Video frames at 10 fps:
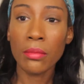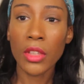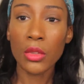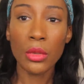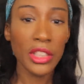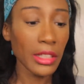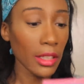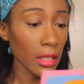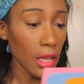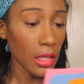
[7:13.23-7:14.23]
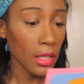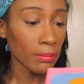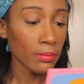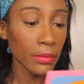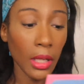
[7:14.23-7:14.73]
That's what she's looking like
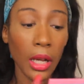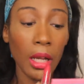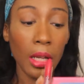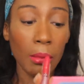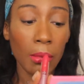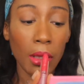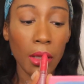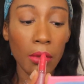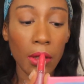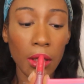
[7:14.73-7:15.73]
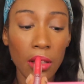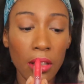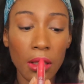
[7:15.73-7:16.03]
and I'm loving it.